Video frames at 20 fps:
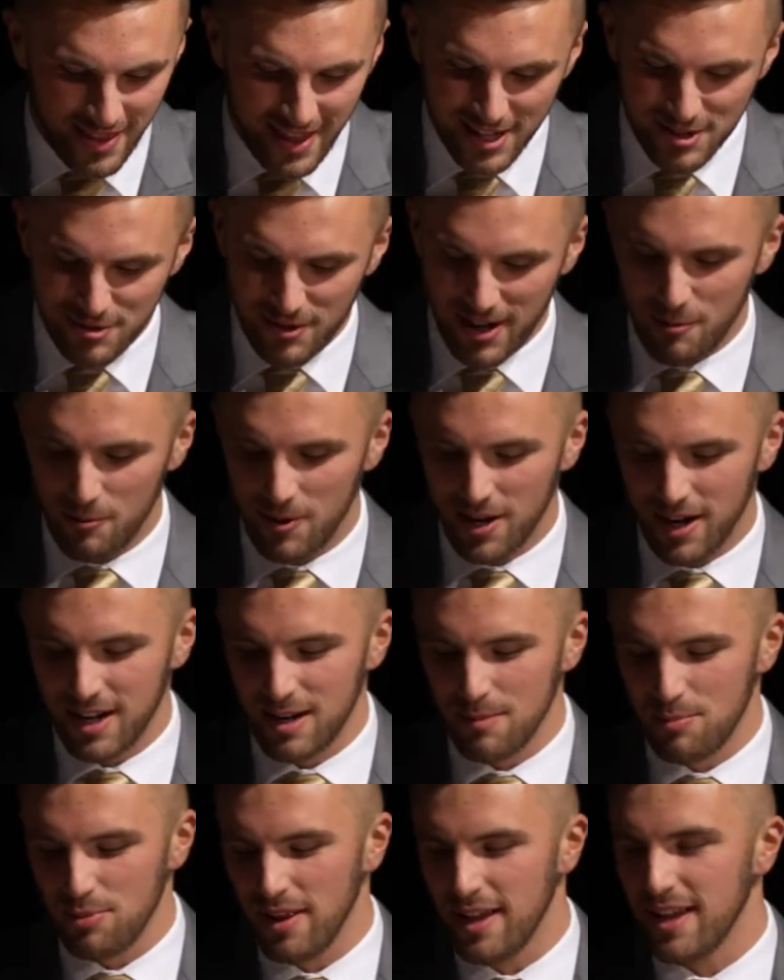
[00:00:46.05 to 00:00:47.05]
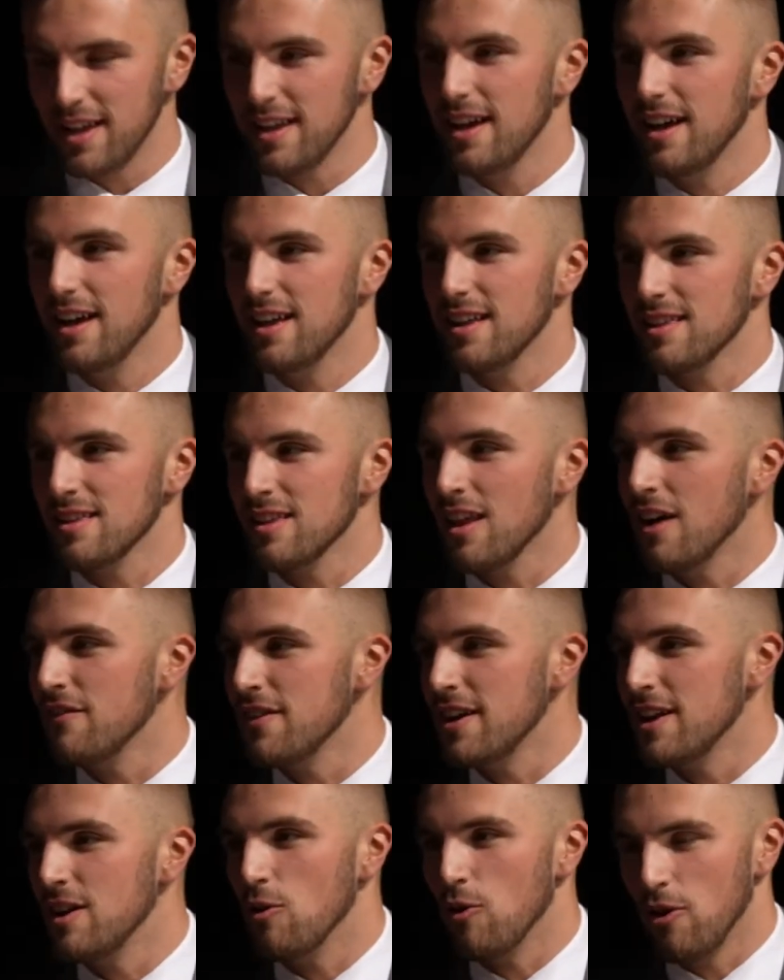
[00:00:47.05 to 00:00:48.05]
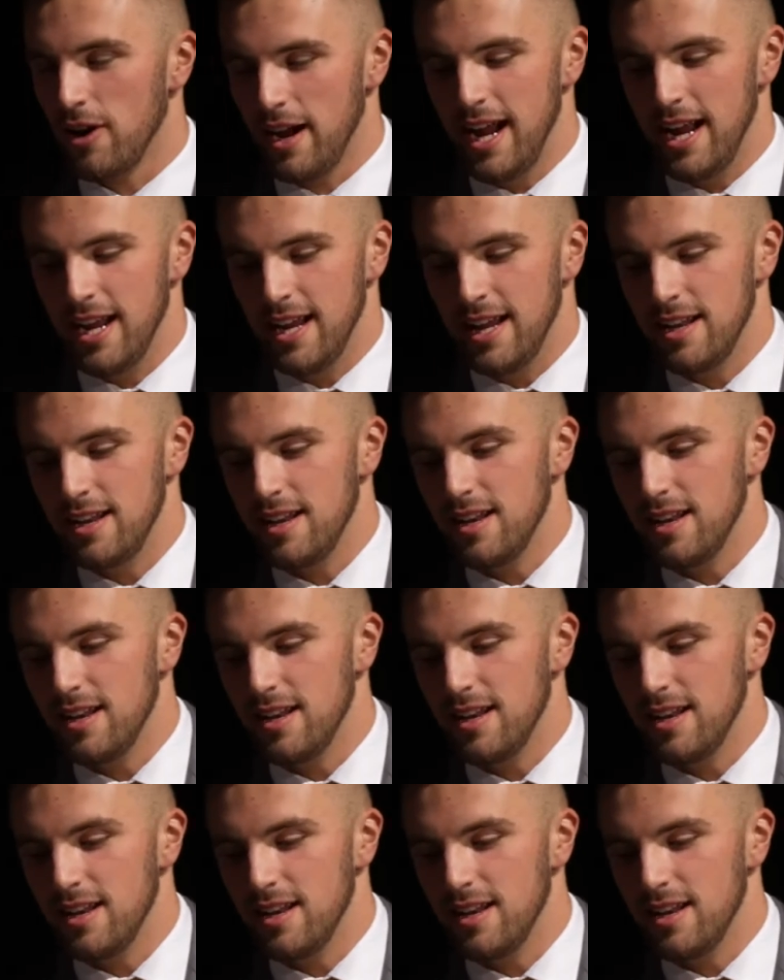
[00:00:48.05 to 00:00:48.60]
That's right. We're going to play Love It or Hate It.